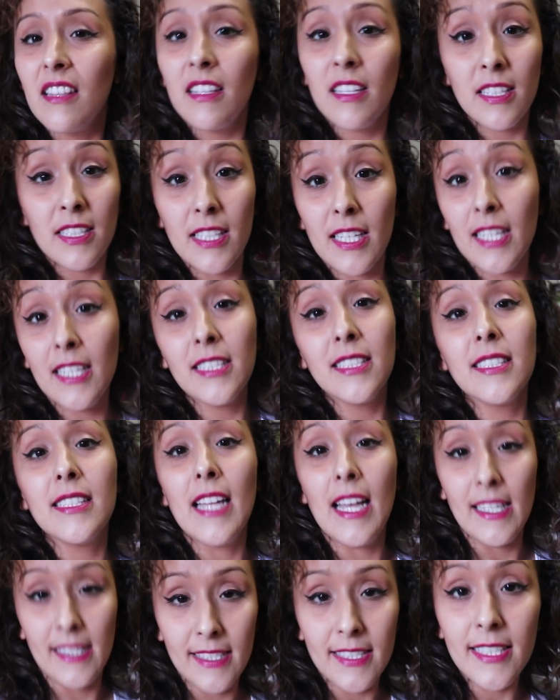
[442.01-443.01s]
This kid is
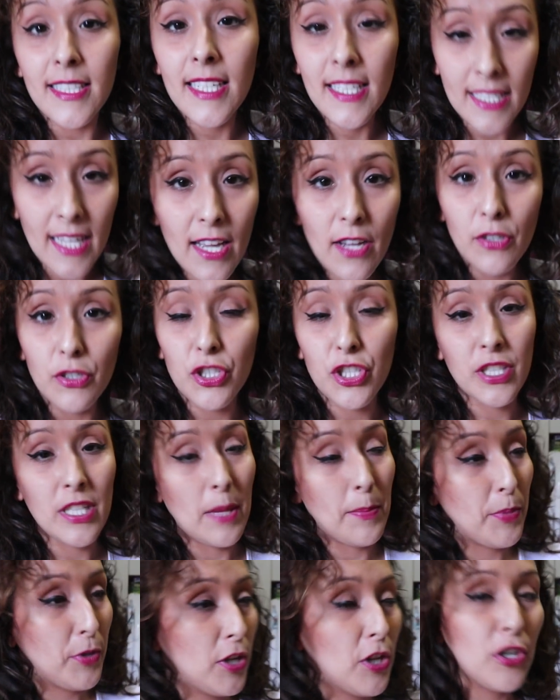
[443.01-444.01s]
not sitting down. She's
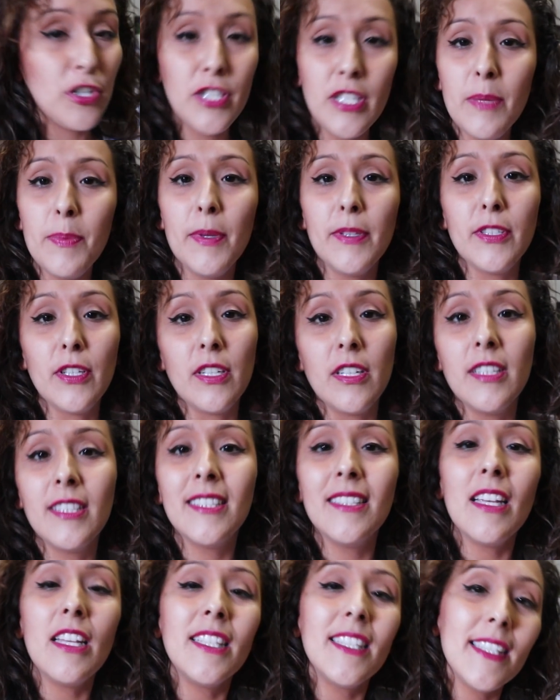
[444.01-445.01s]
not putting her seatbelt on.
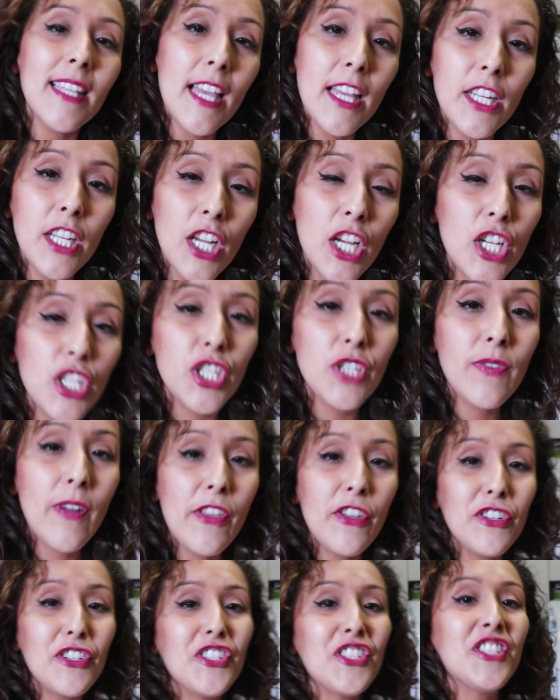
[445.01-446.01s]
Instead, she'd
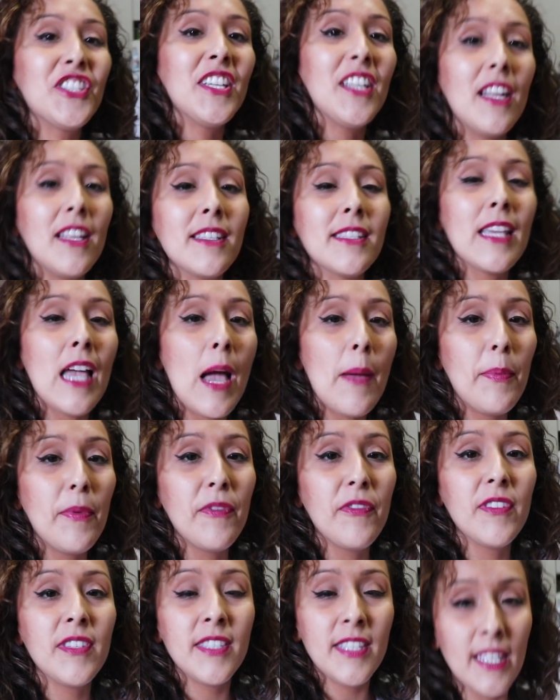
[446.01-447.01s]
rather sit on top
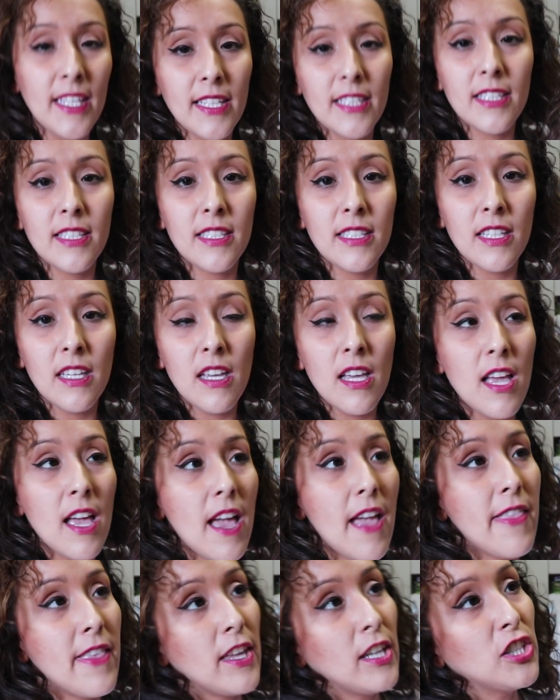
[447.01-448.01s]
of the seats.
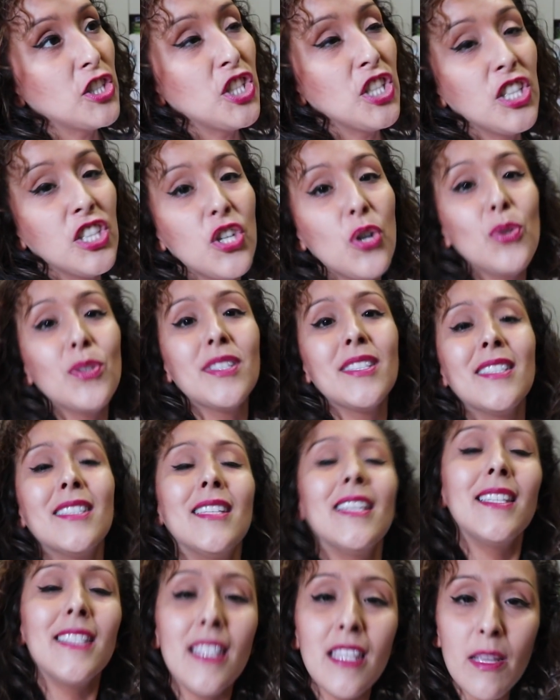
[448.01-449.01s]
And then she goes,
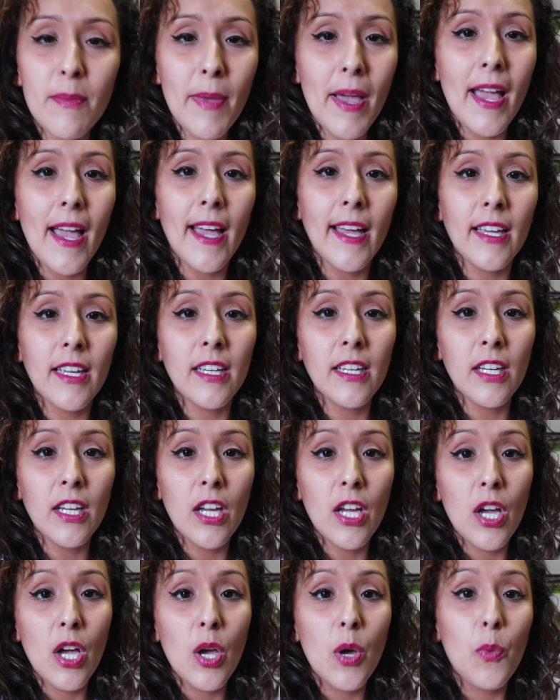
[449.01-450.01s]
sits in the back
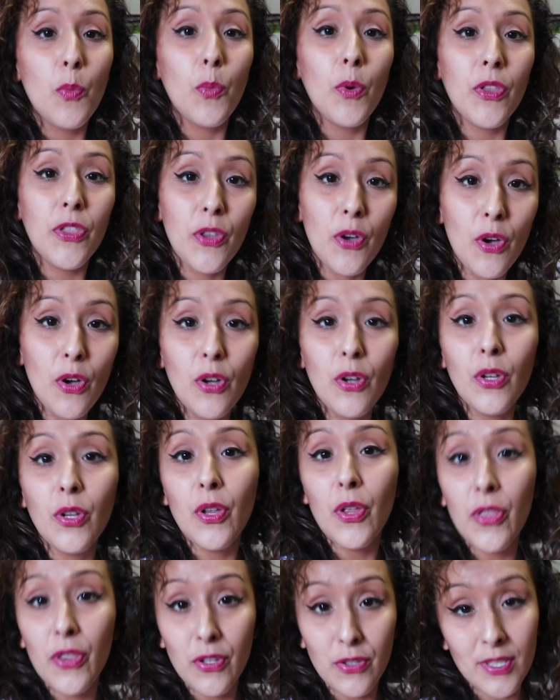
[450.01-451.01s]
with all
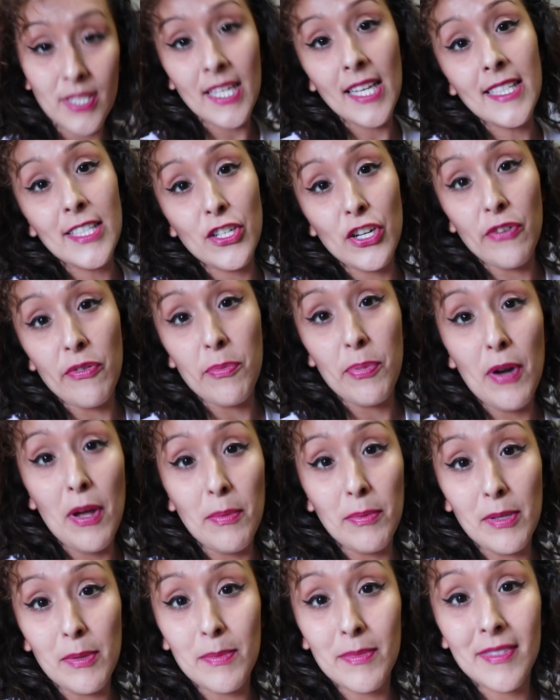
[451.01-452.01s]
those kids that are giving
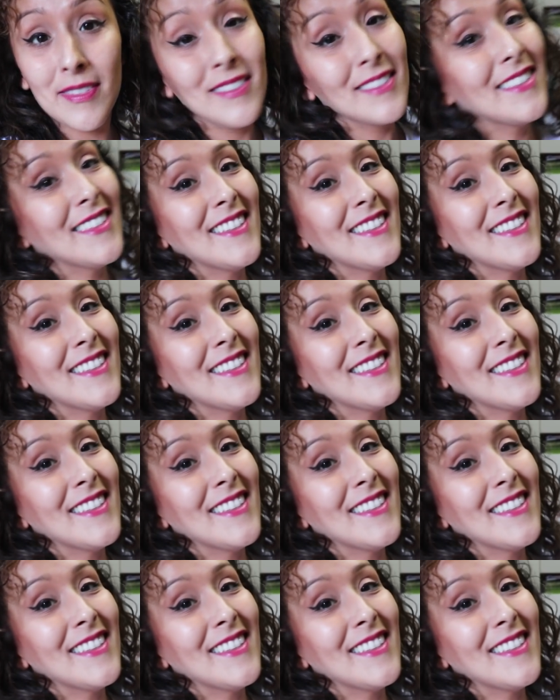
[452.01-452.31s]
problems.